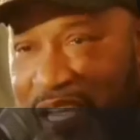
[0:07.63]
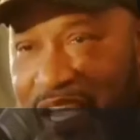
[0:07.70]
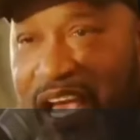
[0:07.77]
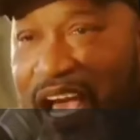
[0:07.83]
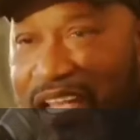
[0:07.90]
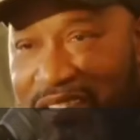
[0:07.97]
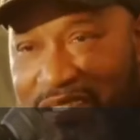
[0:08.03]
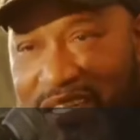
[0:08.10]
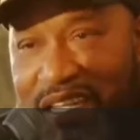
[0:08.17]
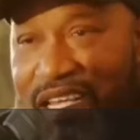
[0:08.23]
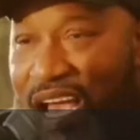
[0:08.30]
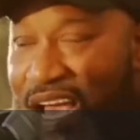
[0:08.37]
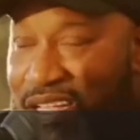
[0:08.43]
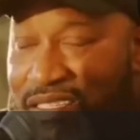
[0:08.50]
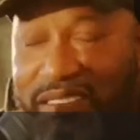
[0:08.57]
Yeah, I see
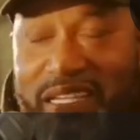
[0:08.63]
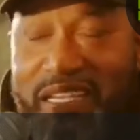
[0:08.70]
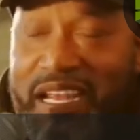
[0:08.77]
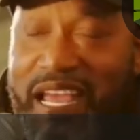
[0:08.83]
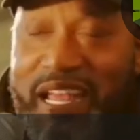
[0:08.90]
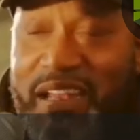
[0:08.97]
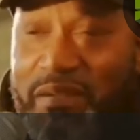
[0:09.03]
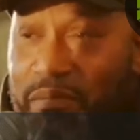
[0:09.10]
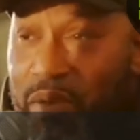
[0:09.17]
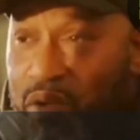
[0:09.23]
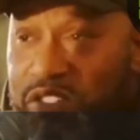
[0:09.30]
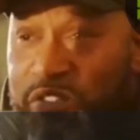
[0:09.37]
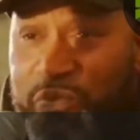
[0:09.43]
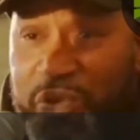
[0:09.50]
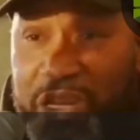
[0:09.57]
that in
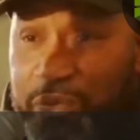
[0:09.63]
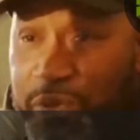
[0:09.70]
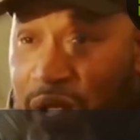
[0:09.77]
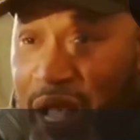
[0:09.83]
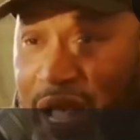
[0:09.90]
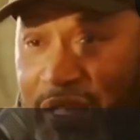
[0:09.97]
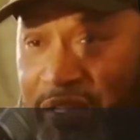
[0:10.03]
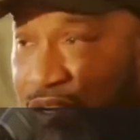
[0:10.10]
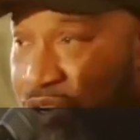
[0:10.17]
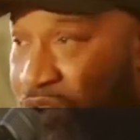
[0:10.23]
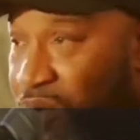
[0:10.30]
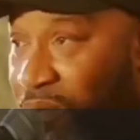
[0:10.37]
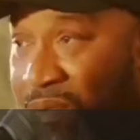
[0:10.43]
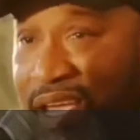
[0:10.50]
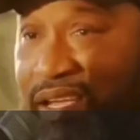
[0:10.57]
most people.
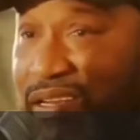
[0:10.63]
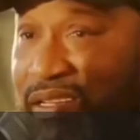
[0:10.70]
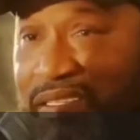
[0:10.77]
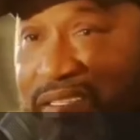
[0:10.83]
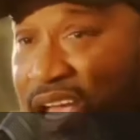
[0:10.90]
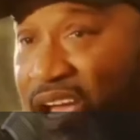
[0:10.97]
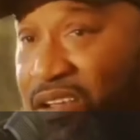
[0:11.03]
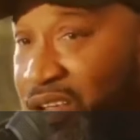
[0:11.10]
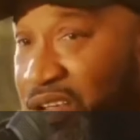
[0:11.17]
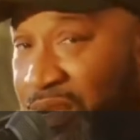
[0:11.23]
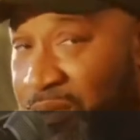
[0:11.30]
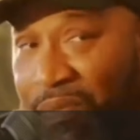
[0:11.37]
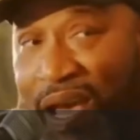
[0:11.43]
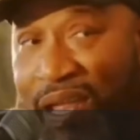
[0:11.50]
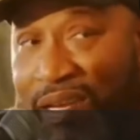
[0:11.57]
Megan Thee Stallion
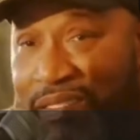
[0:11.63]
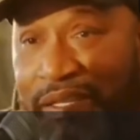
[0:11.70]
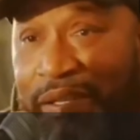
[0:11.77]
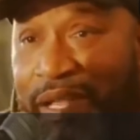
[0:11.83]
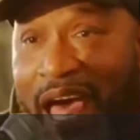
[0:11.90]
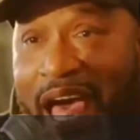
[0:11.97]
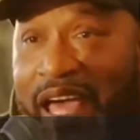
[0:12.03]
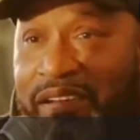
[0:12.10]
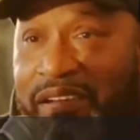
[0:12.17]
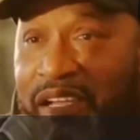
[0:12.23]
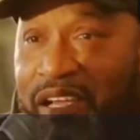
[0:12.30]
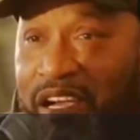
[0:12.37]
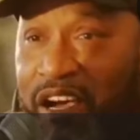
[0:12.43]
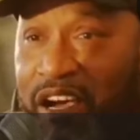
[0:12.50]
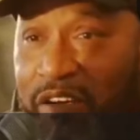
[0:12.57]
embodies a lot
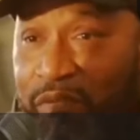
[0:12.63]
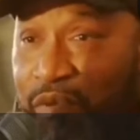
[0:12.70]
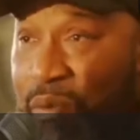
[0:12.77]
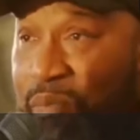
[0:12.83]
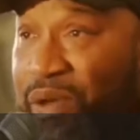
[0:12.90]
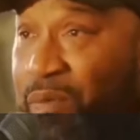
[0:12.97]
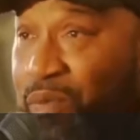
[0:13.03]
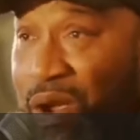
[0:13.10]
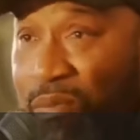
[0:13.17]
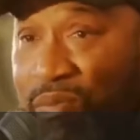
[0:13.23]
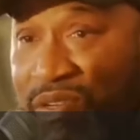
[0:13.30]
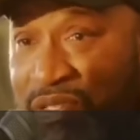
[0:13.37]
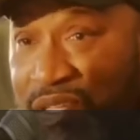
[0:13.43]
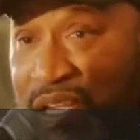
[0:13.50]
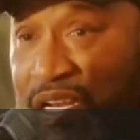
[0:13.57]
of what Pimp
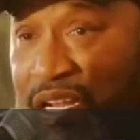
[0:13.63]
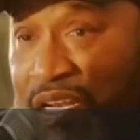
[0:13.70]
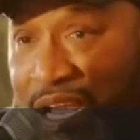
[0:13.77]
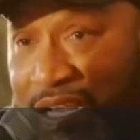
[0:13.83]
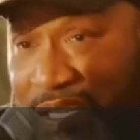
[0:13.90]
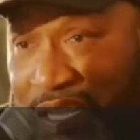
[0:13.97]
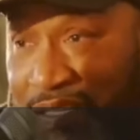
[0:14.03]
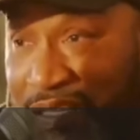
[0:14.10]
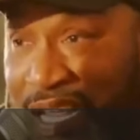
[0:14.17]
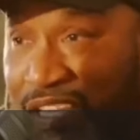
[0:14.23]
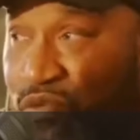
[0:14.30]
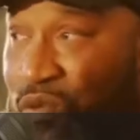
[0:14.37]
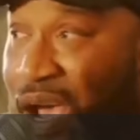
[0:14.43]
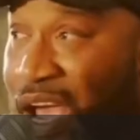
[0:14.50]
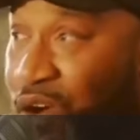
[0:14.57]
represented. I think
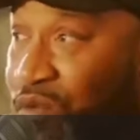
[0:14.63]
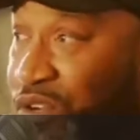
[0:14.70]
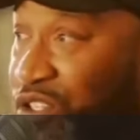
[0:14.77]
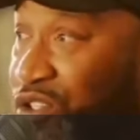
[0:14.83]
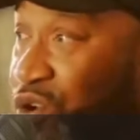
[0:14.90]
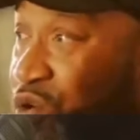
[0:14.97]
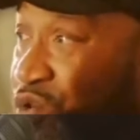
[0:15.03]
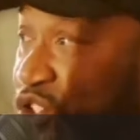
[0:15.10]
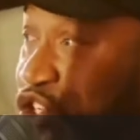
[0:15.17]
that's why it was so